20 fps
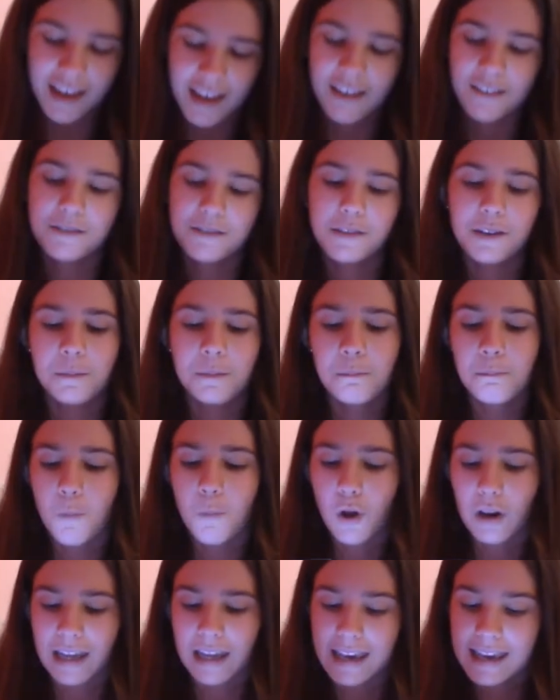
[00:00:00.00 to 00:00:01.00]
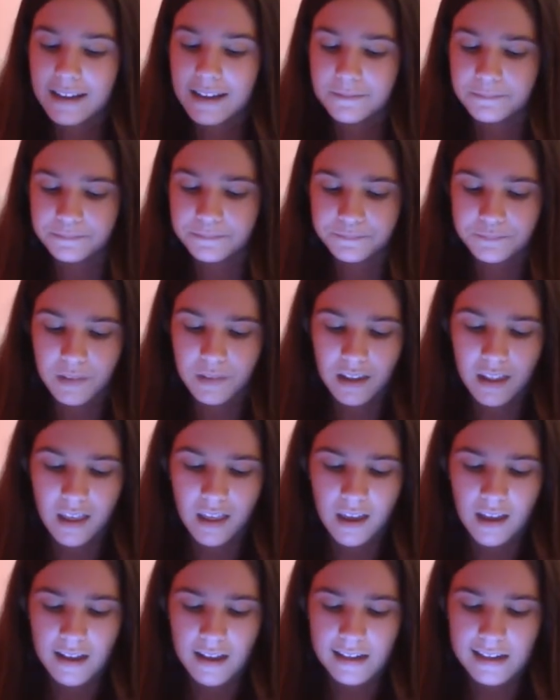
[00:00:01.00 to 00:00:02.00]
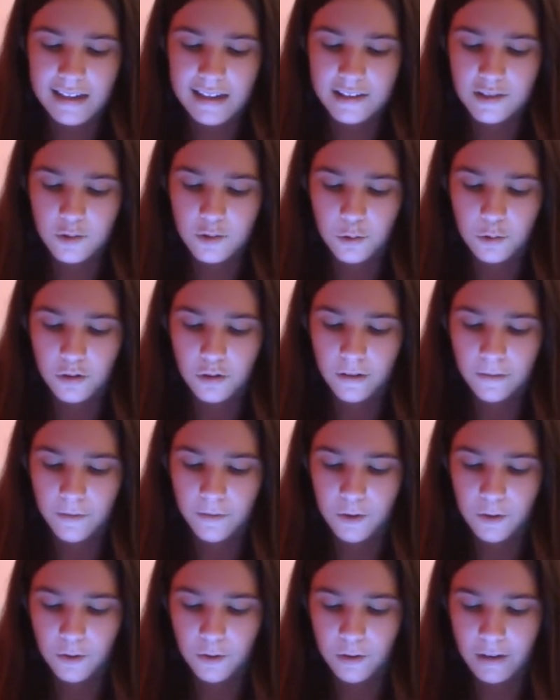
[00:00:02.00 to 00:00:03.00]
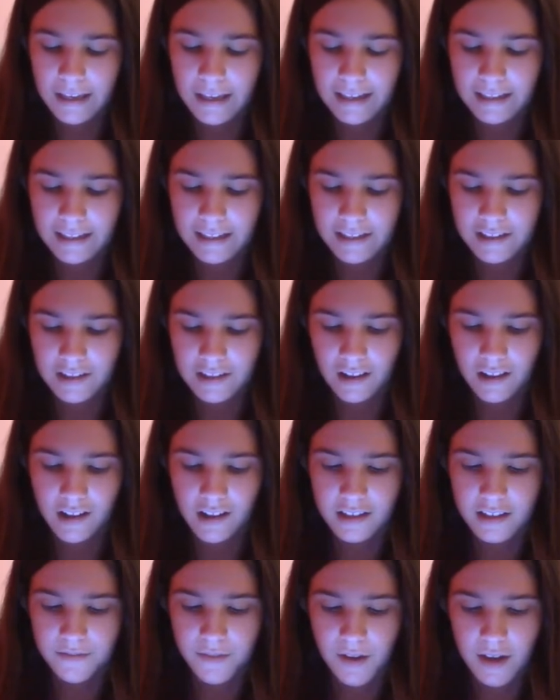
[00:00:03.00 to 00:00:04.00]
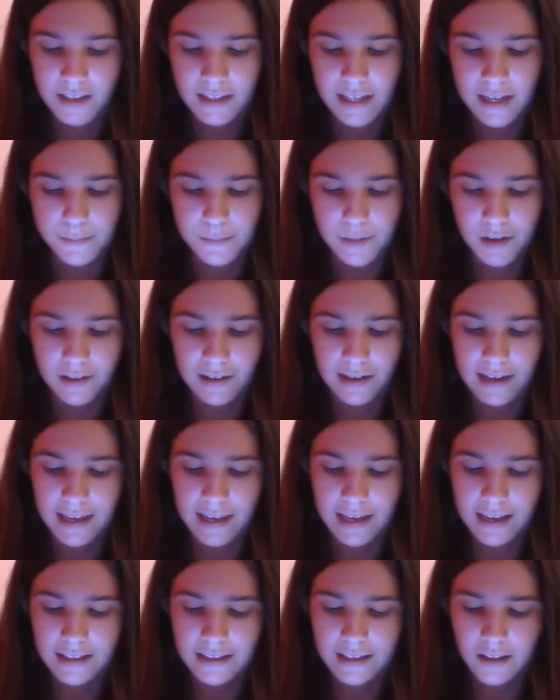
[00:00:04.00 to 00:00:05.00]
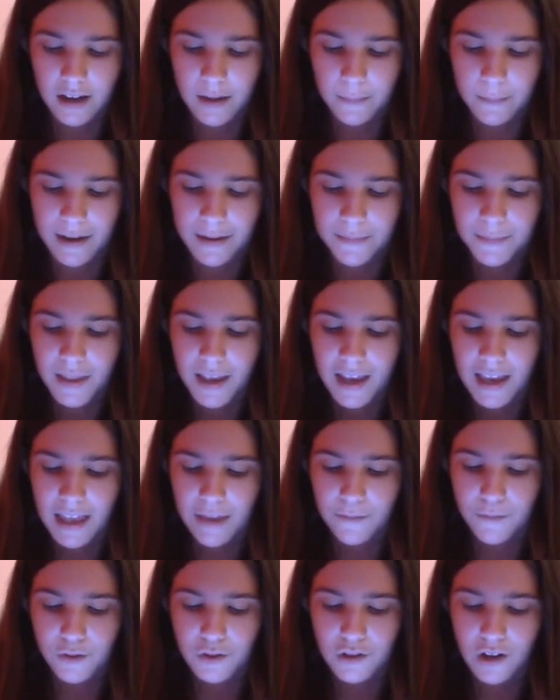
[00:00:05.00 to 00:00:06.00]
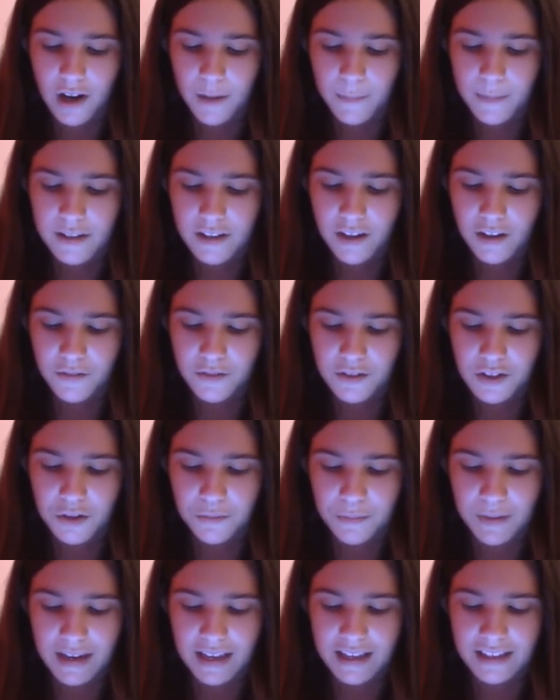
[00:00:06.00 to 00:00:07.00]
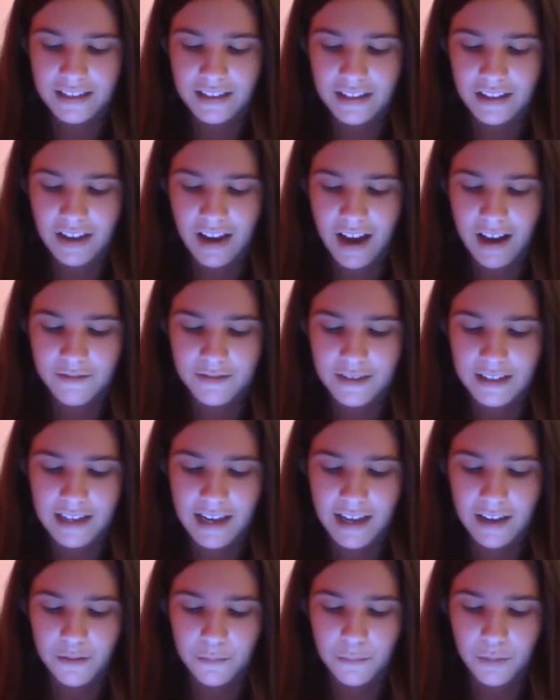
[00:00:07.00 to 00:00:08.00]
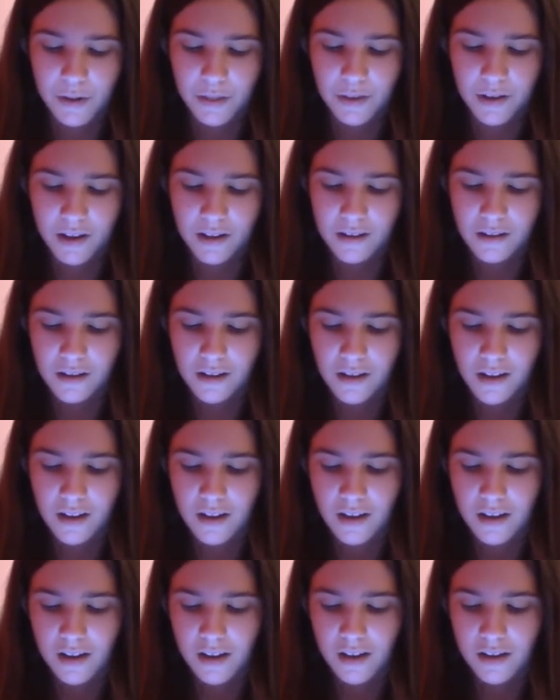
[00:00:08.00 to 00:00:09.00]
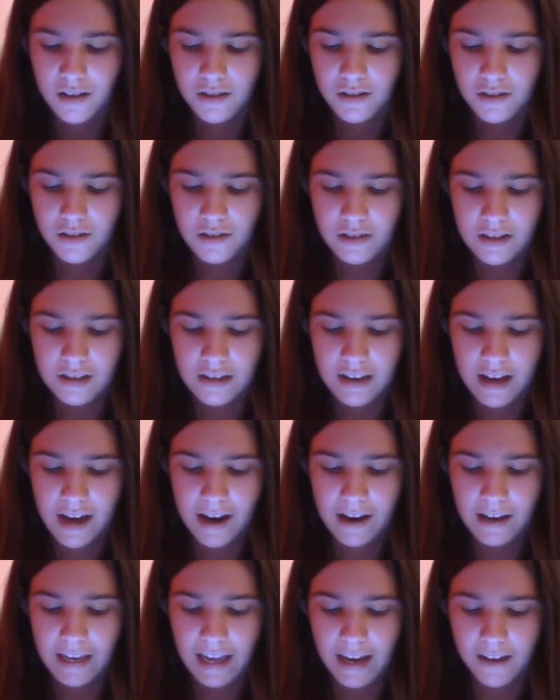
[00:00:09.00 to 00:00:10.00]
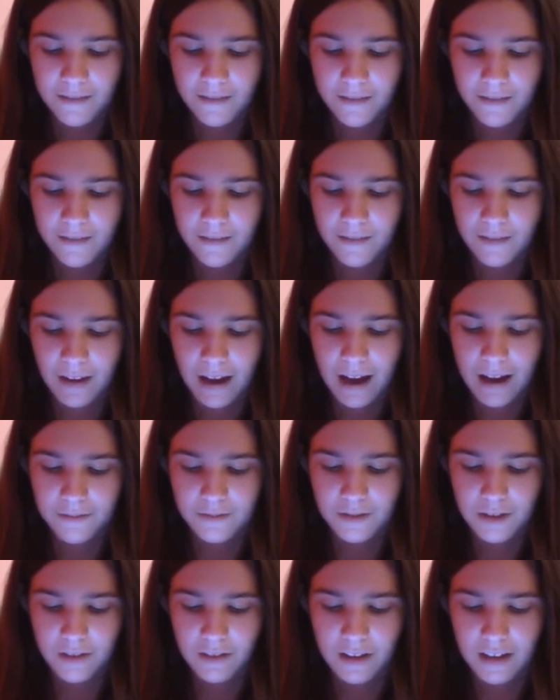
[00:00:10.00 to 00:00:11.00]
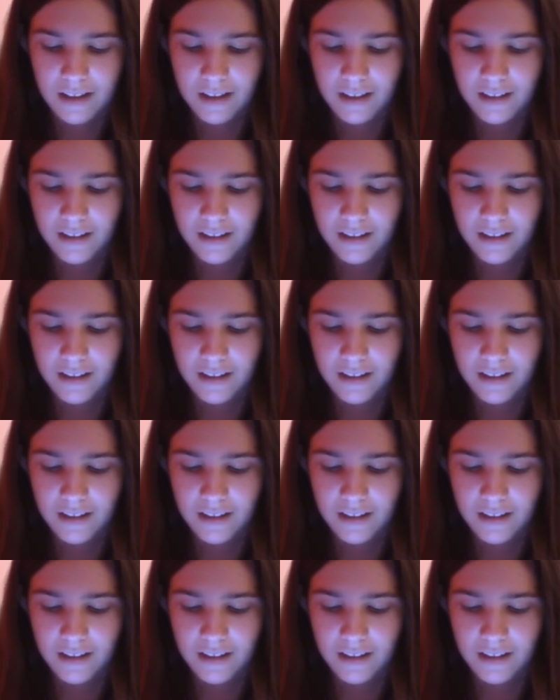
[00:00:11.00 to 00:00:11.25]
From Molly, list all of your English class, first names only, and time it. If your time is over 2 minutes, then you have to let your brother choose a dare, and you have to do it.